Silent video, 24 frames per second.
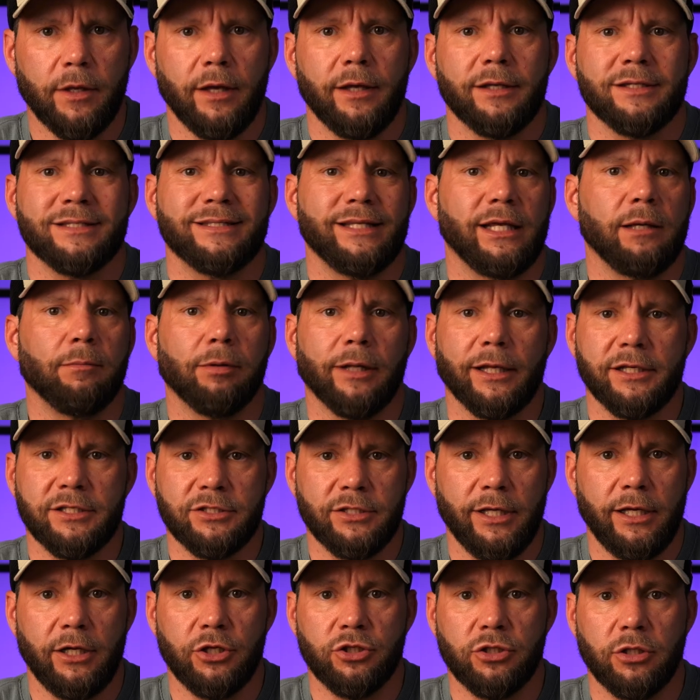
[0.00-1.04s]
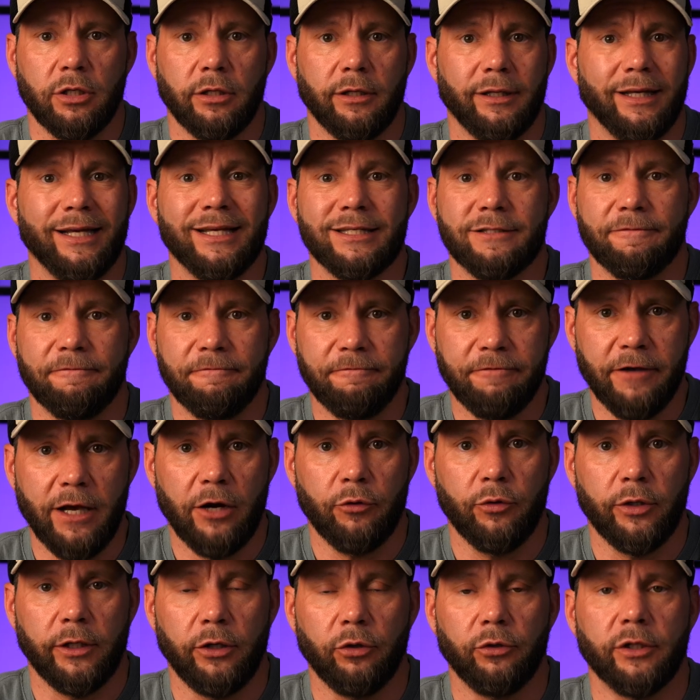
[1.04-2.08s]
stabilization is
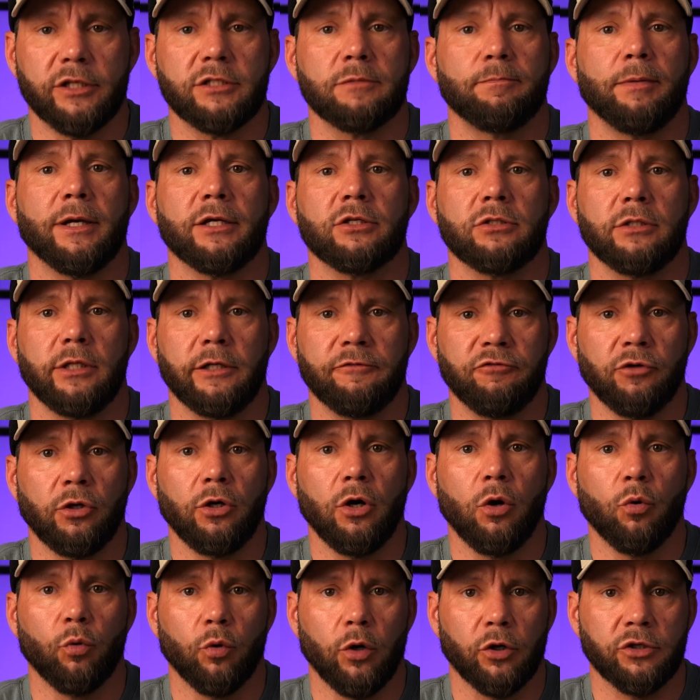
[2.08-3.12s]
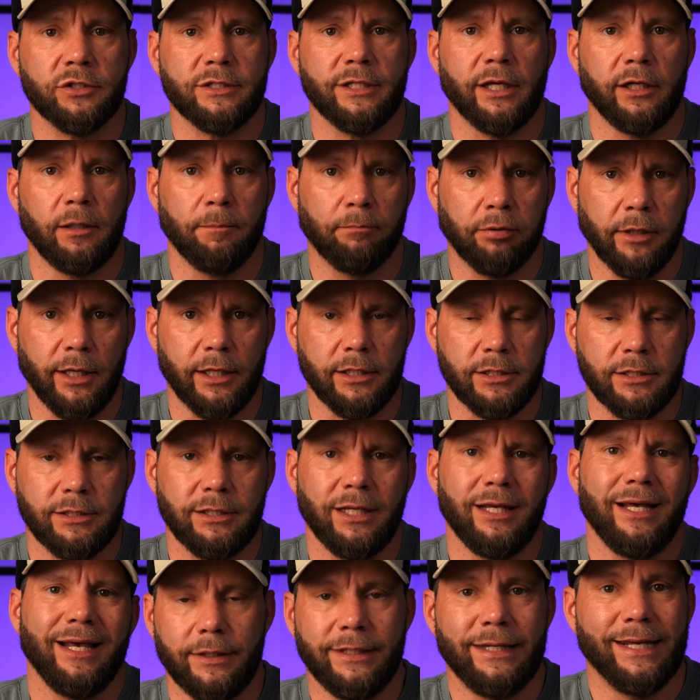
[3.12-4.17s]
very good, especially if you go Rocksteady Plus.
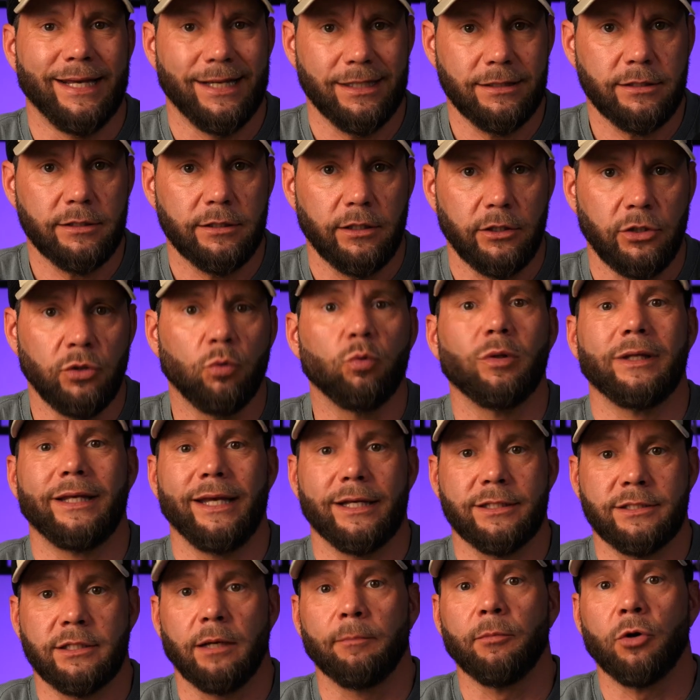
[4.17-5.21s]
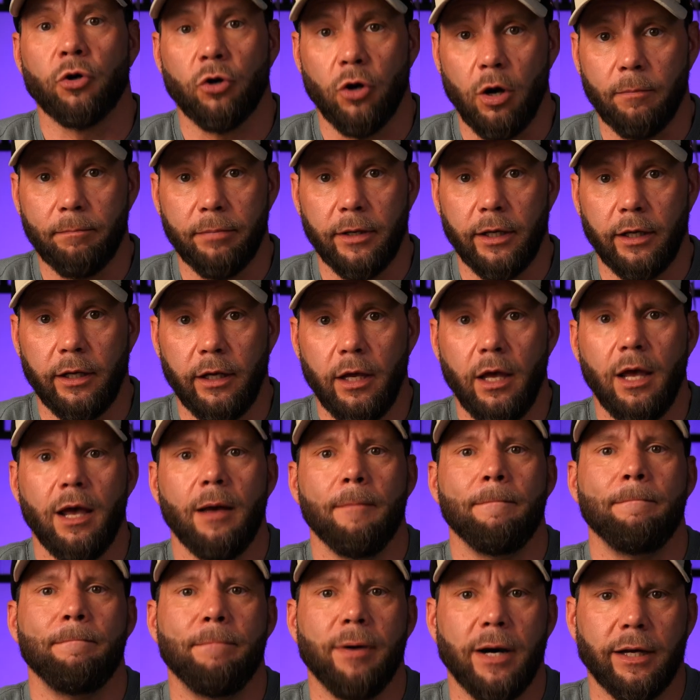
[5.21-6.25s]
Yes, you will get some cropping,
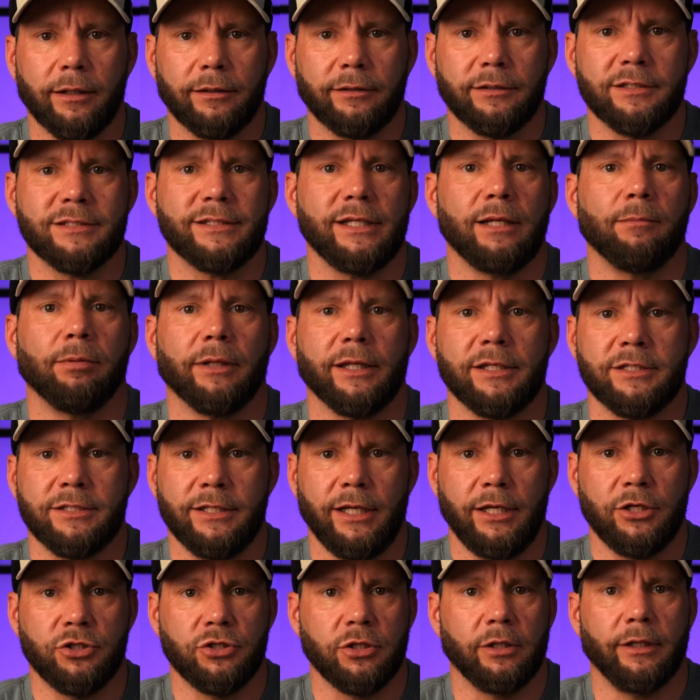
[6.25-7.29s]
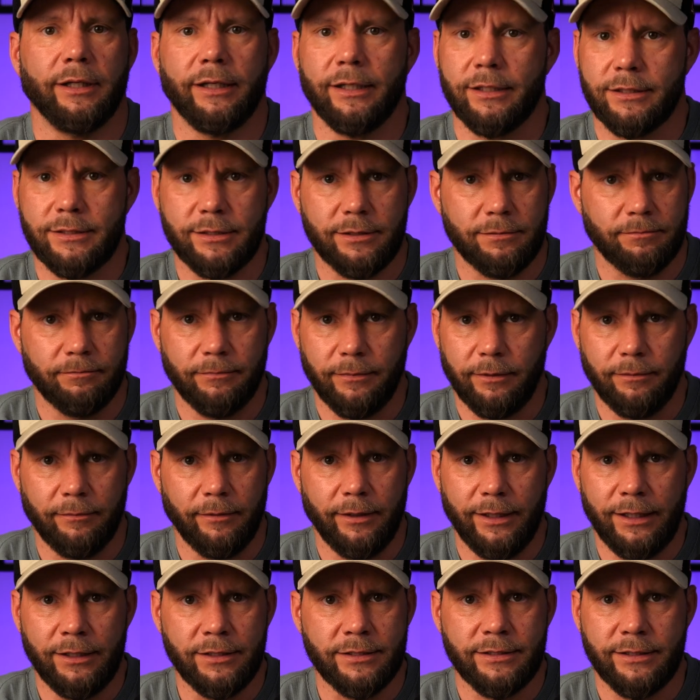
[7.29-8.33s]
but the stabilization is
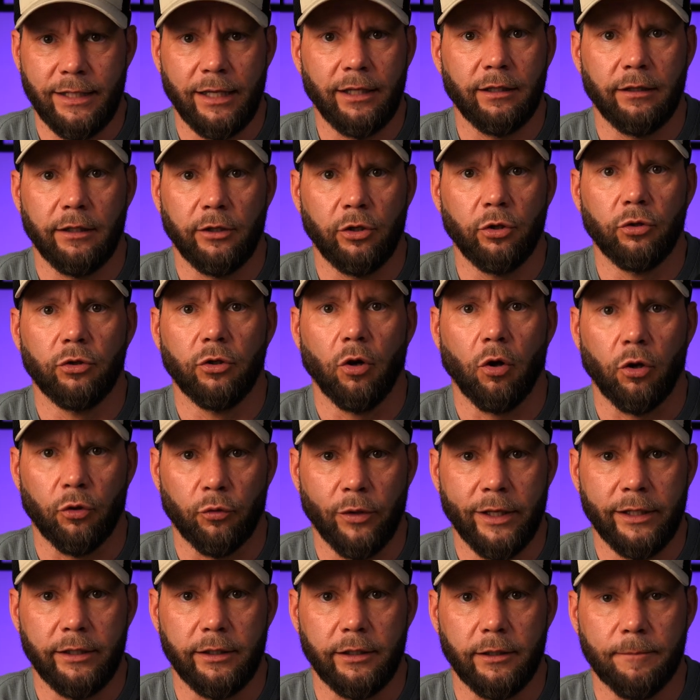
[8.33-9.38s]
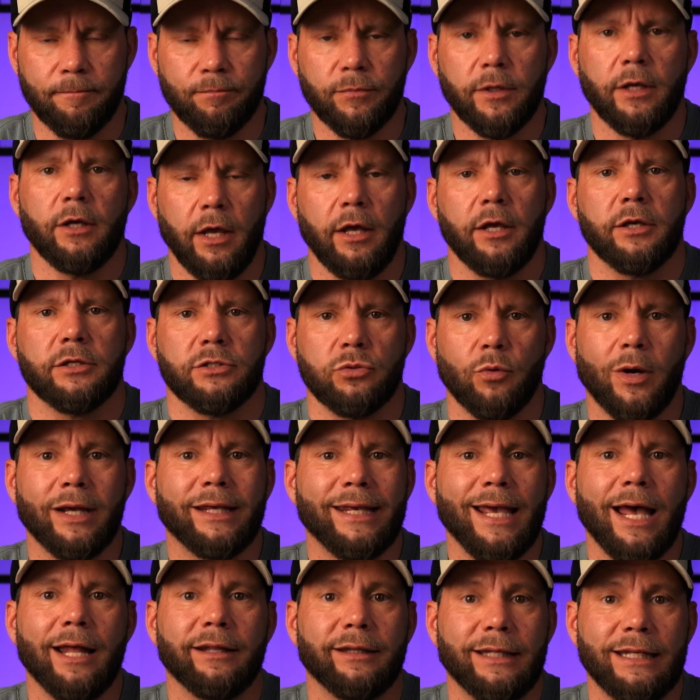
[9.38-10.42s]
insanely good already. So I
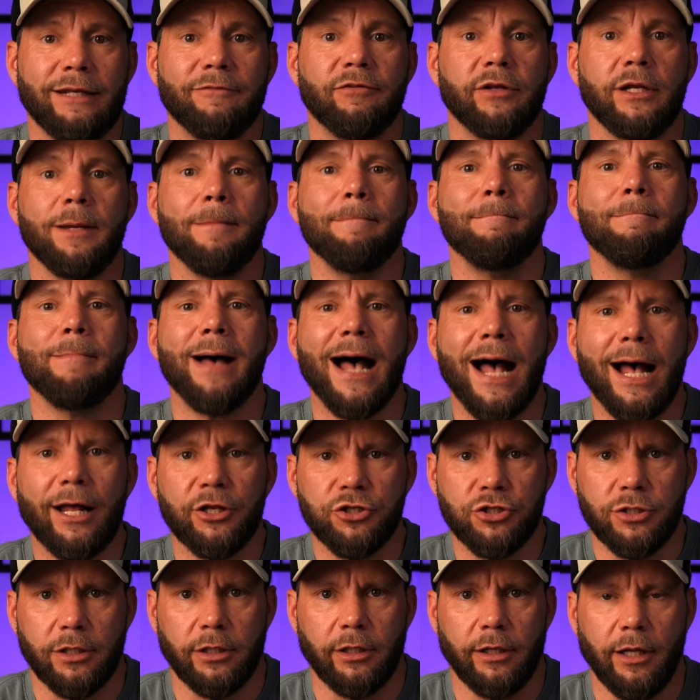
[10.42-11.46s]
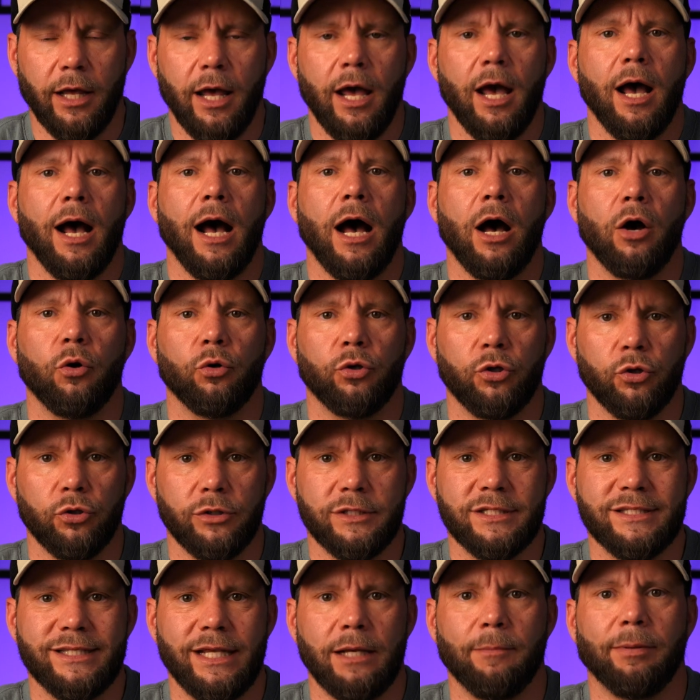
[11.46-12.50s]
can't even imagine how good
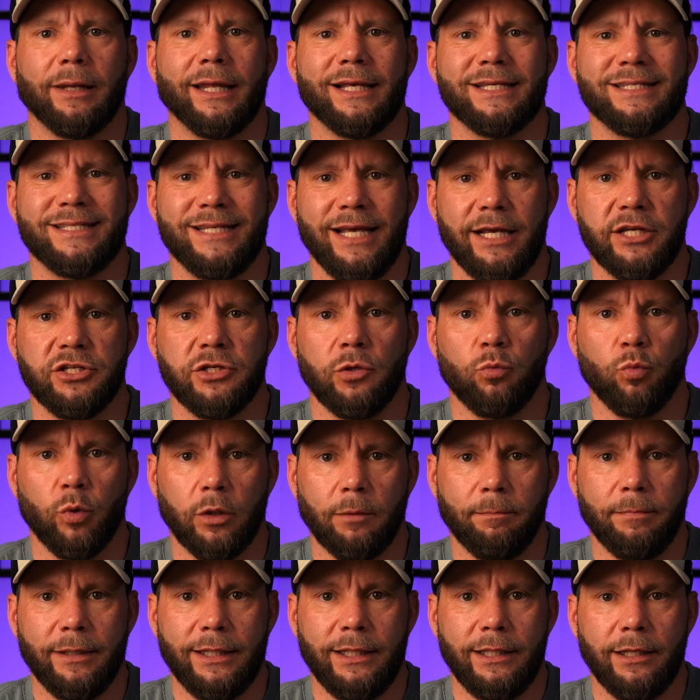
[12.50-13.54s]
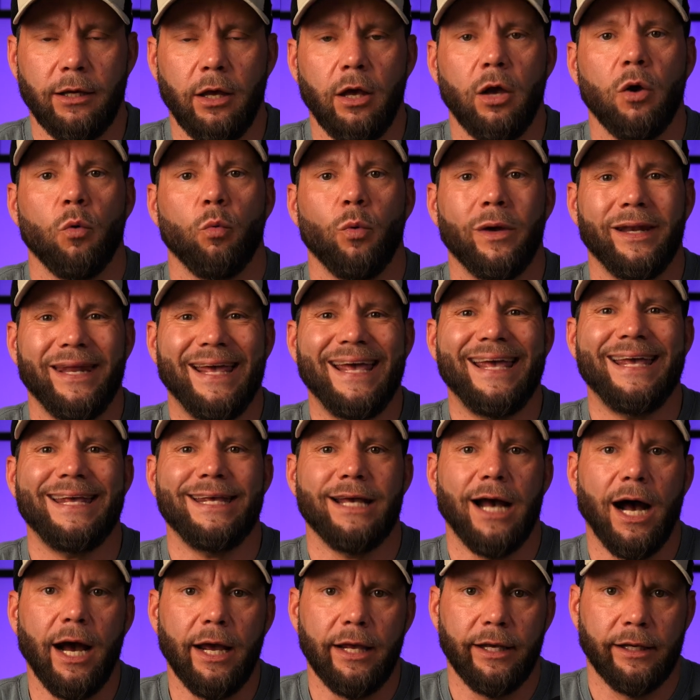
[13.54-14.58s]
stabilization will be when
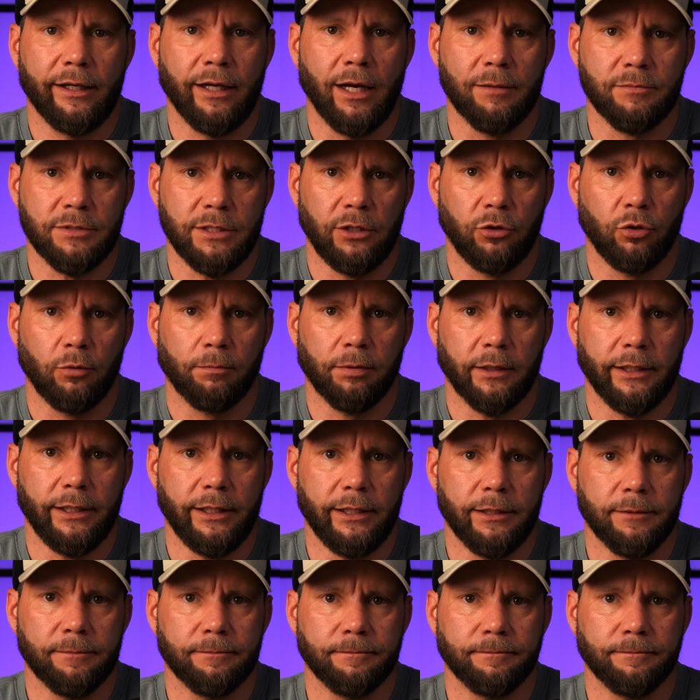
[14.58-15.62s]
AI comes into play.